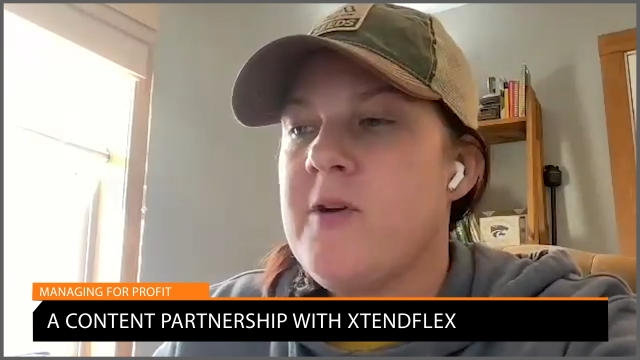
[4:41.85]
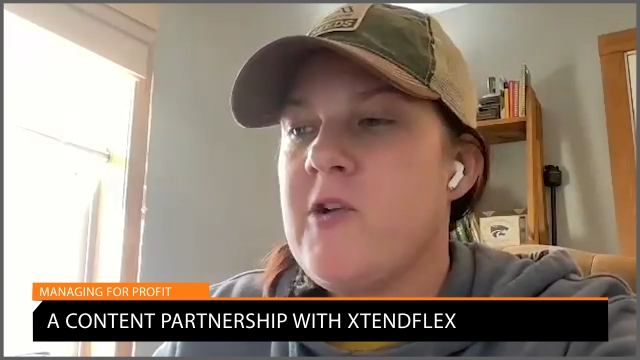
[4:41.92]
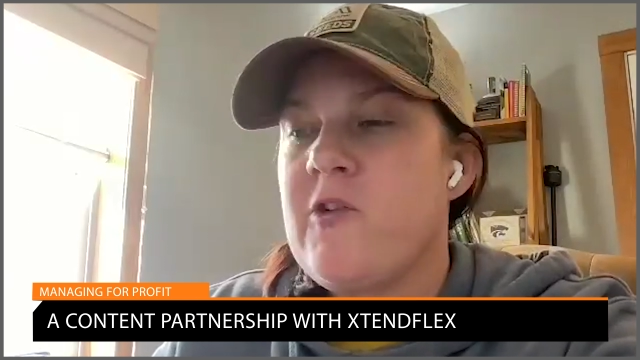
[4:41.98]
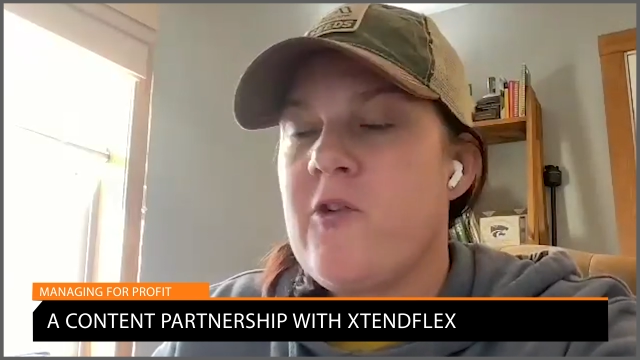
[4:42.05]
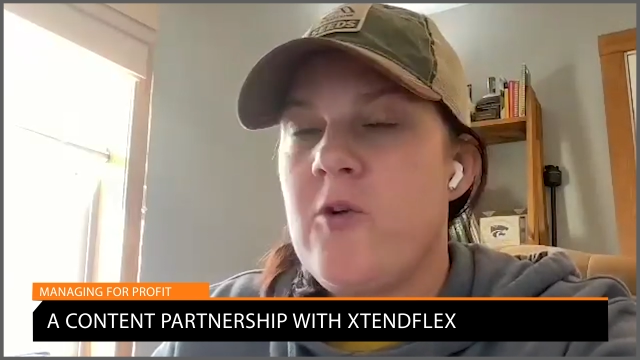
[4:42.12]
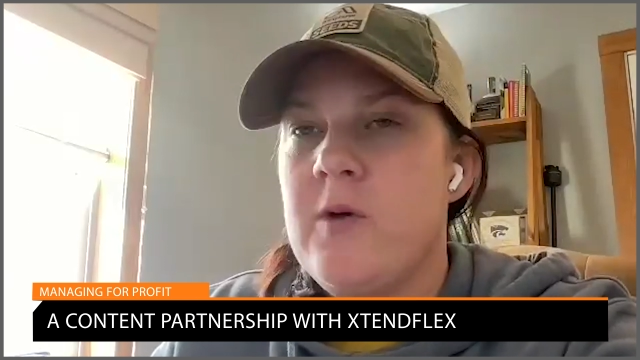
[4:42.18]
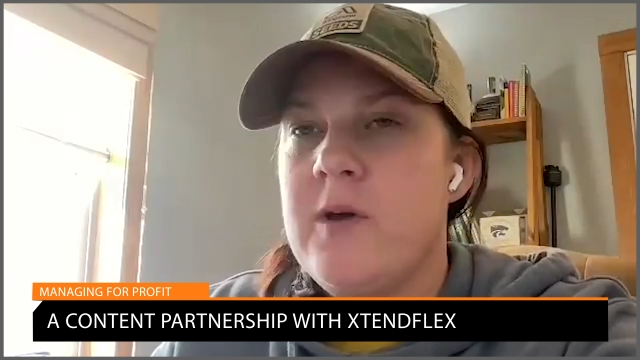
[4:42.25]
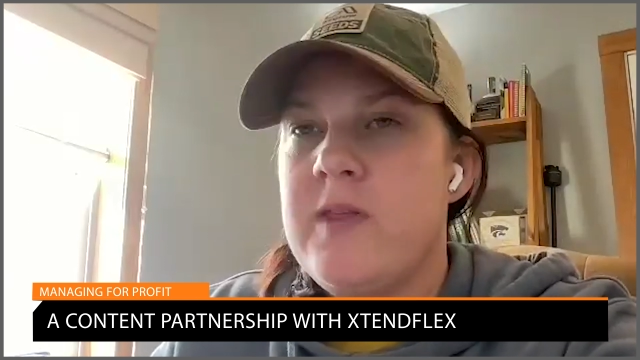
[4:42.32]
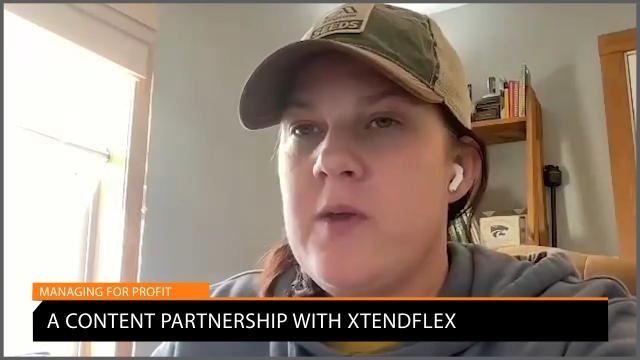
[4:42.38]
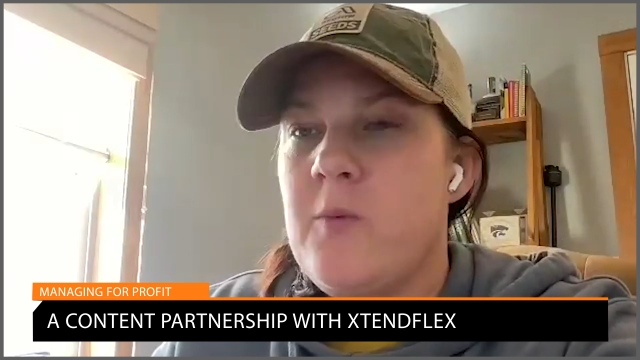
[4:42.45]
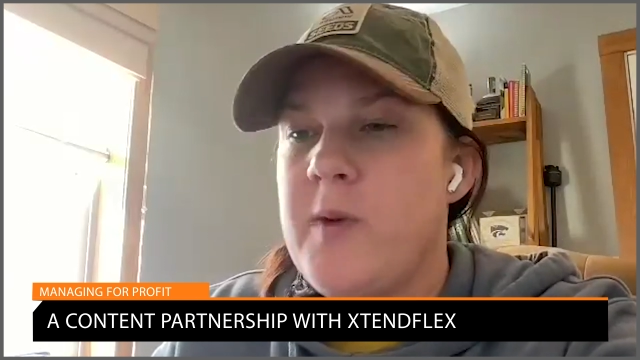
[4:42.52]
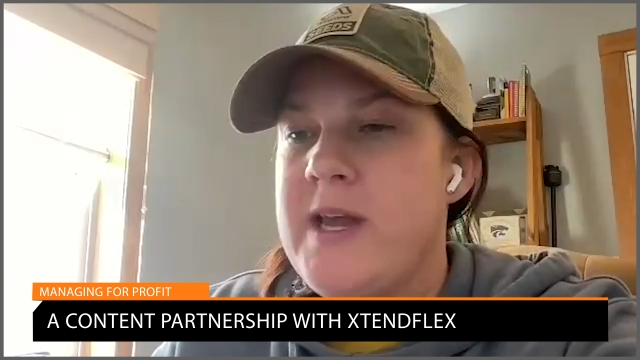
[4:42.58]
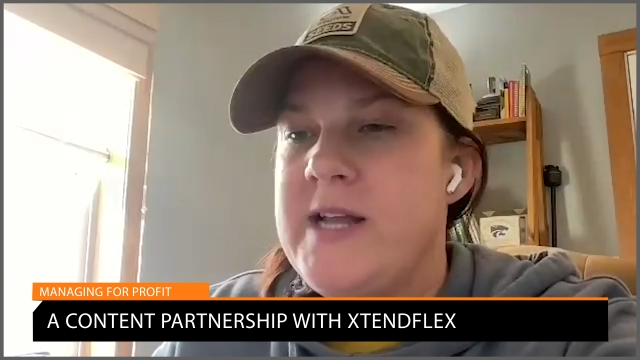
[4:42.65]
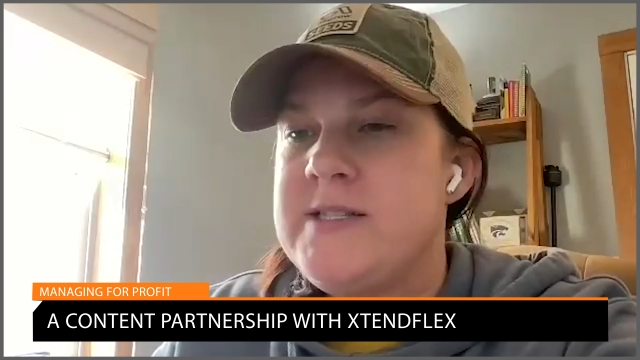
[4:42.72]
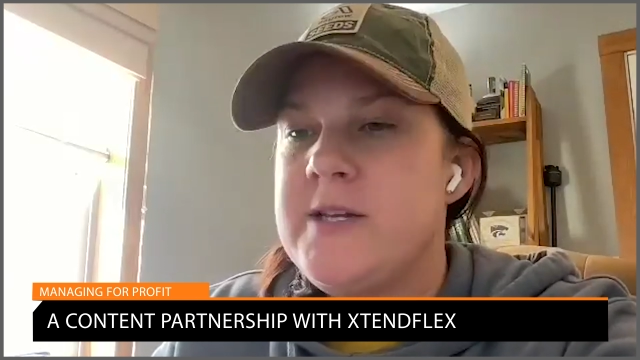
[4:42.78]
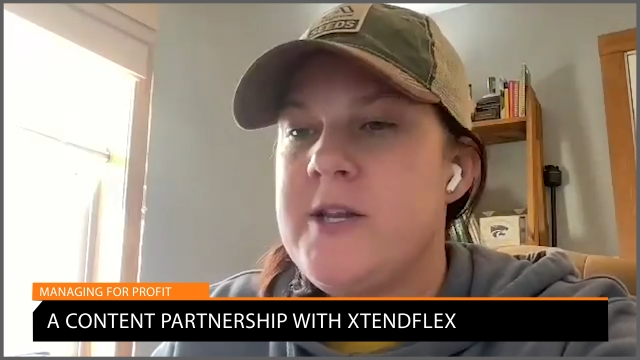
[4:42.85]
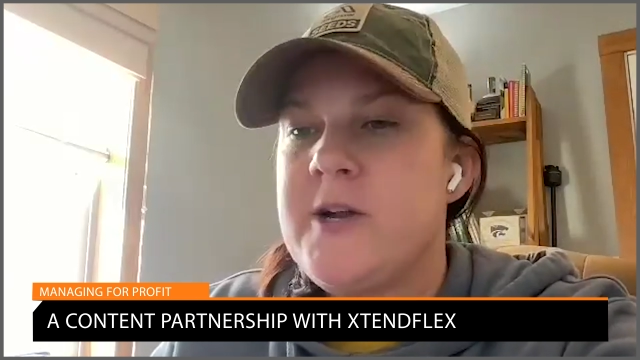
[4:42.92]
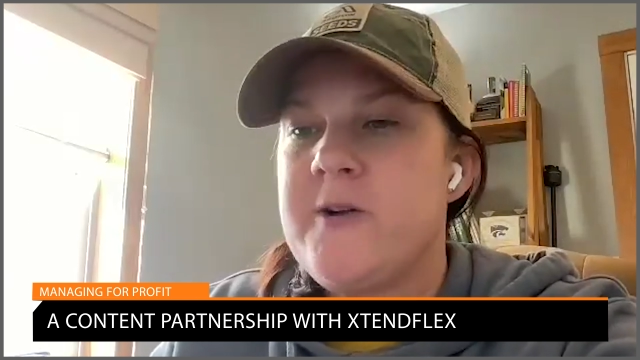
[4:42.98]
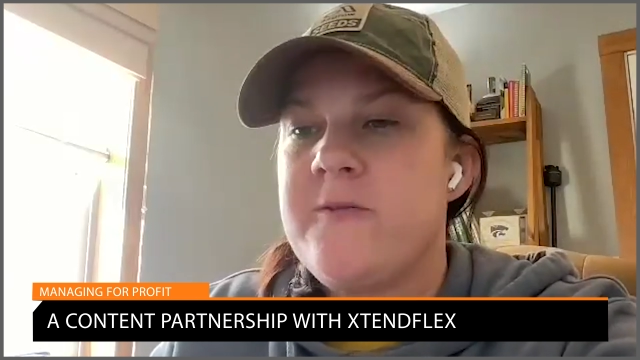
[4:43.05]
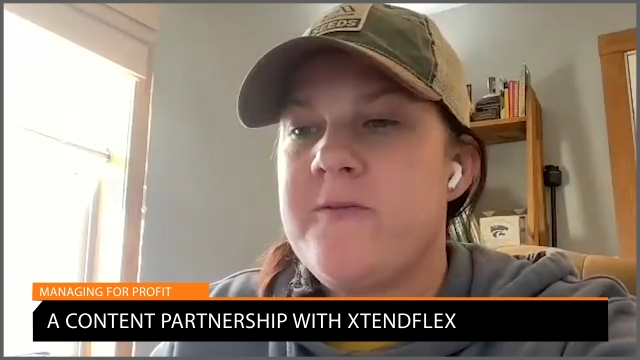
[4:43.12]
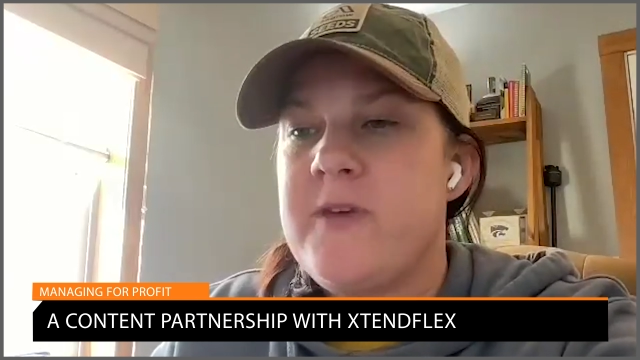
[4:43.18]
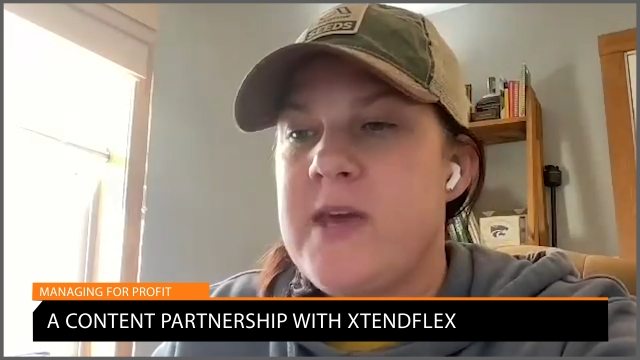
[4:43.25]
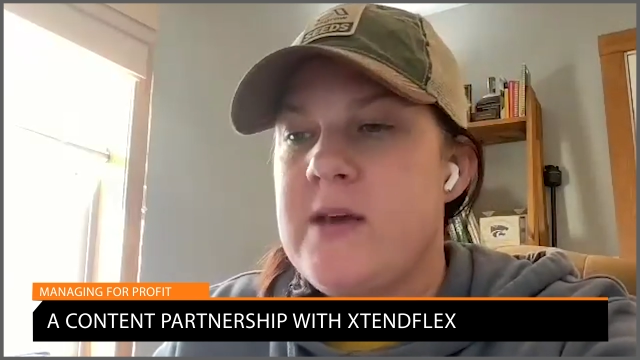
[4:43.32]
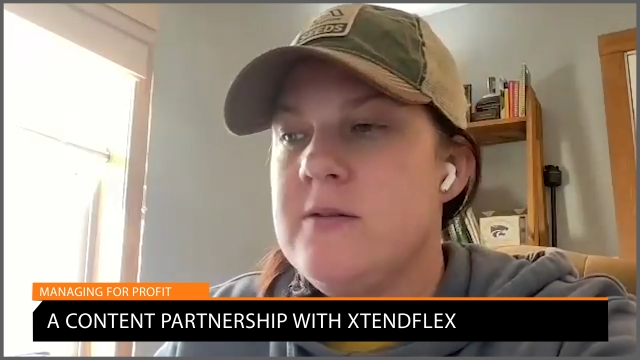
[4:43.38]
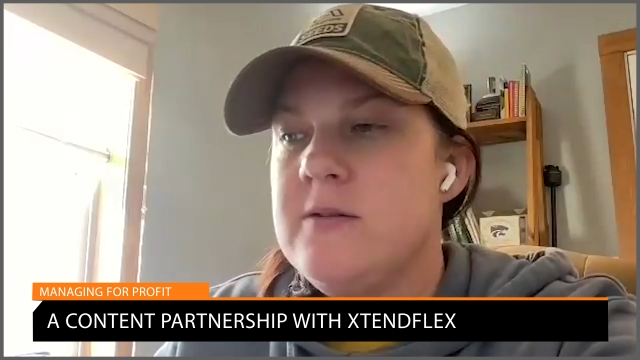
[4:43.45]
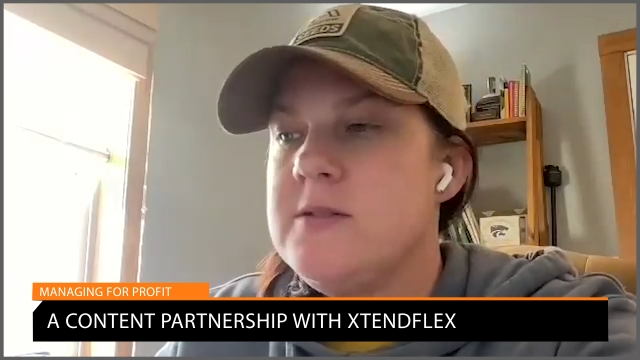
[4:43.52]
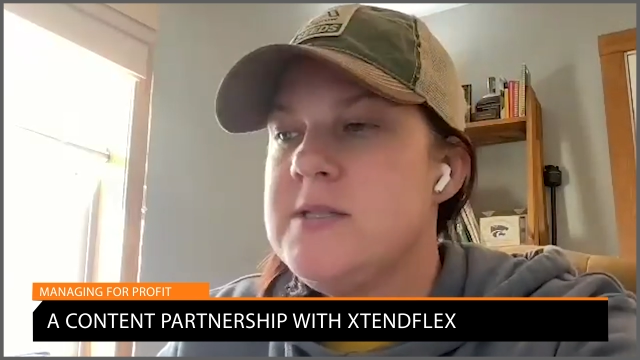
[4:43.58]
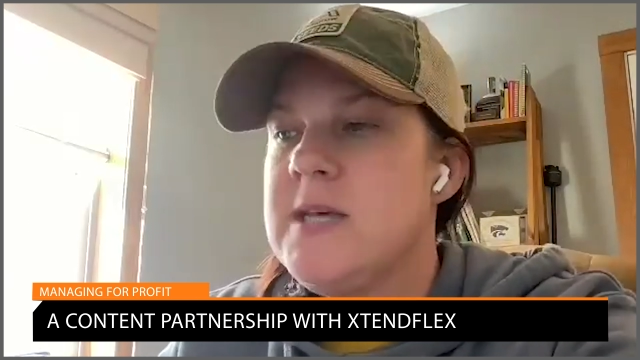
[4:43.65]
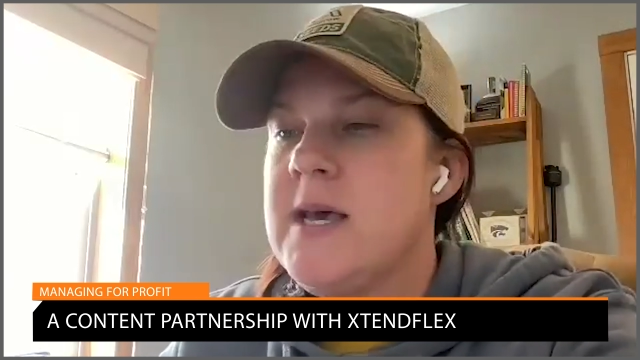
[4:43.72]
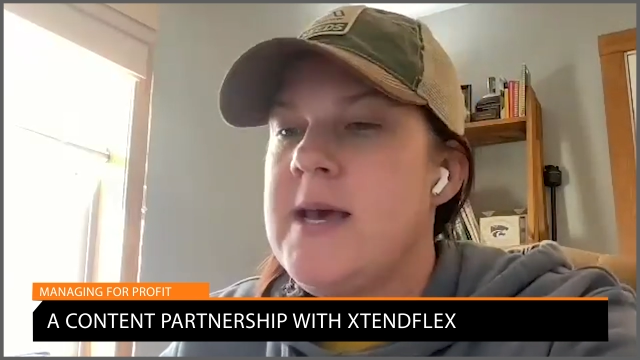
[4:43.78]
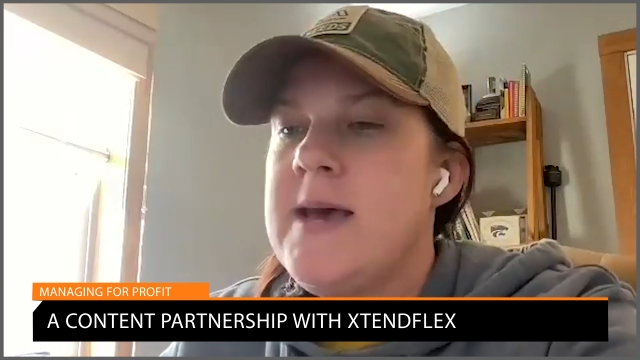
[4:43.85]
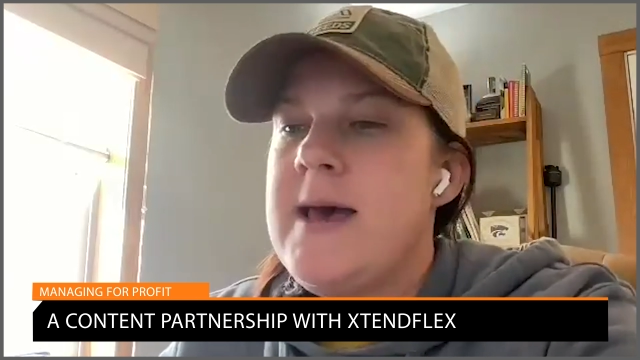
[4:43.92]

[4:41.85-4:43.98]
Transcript: controlling the weeds in your field.